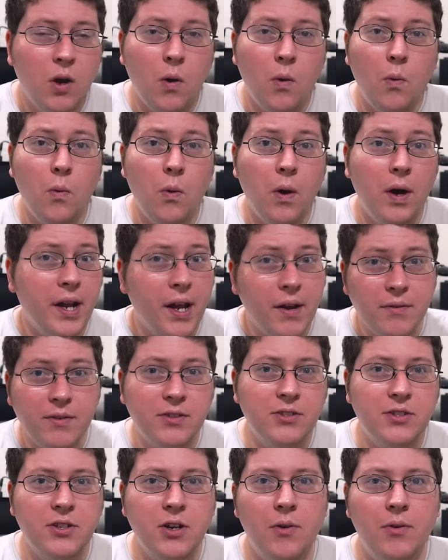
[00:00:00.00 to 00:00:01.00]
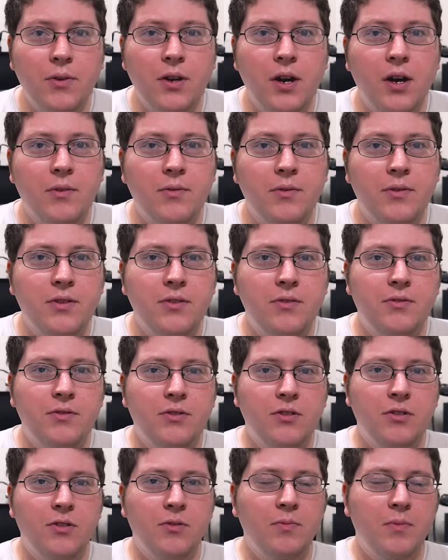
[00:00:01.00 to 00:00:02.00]
whatever's going on with
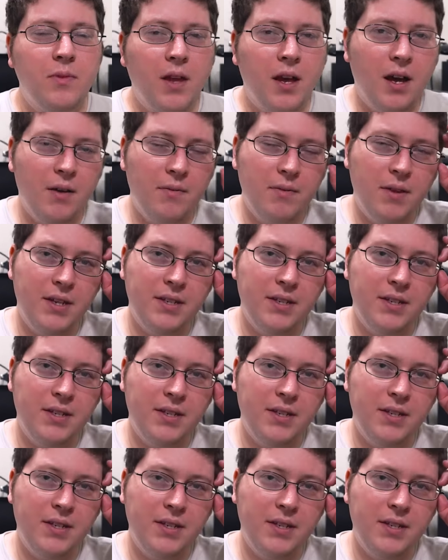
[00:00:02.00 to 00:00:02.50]
YouTube,